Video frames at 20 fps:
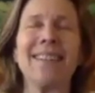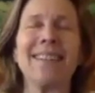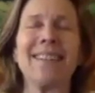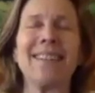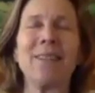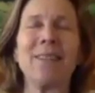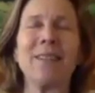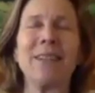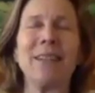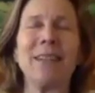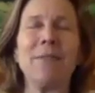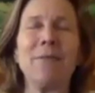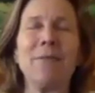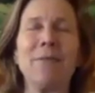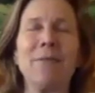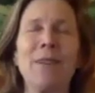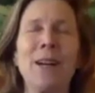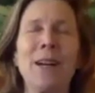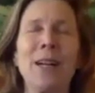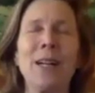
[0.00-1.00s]
So keep
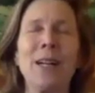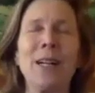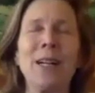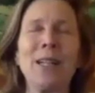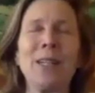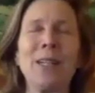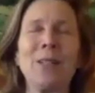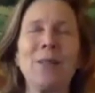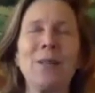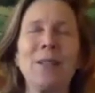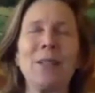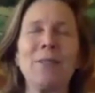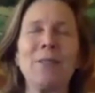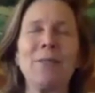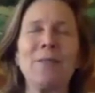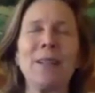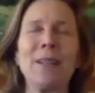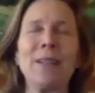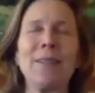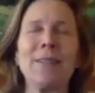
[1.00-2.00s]
following your
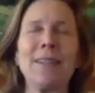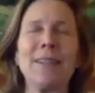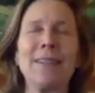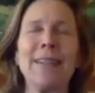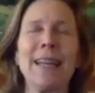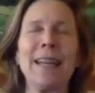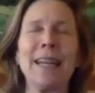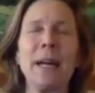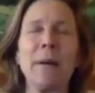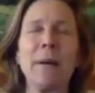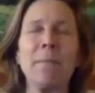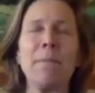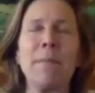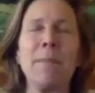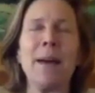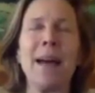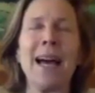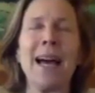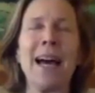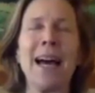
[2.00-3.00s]
fingers as they come
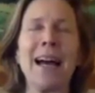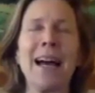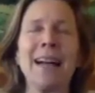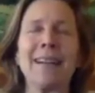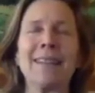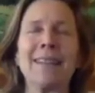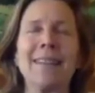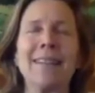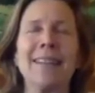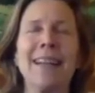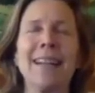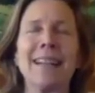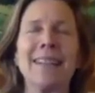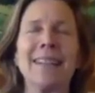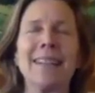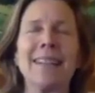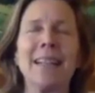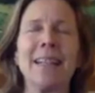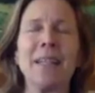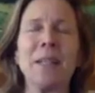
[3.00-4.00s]
back to that
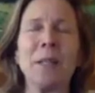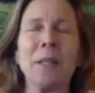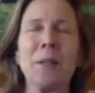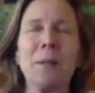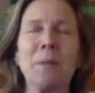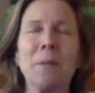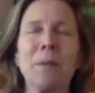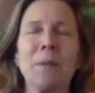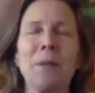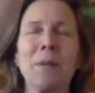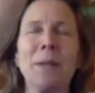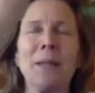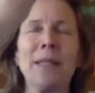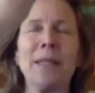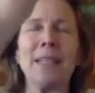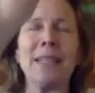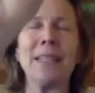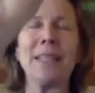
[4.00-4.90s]
center point.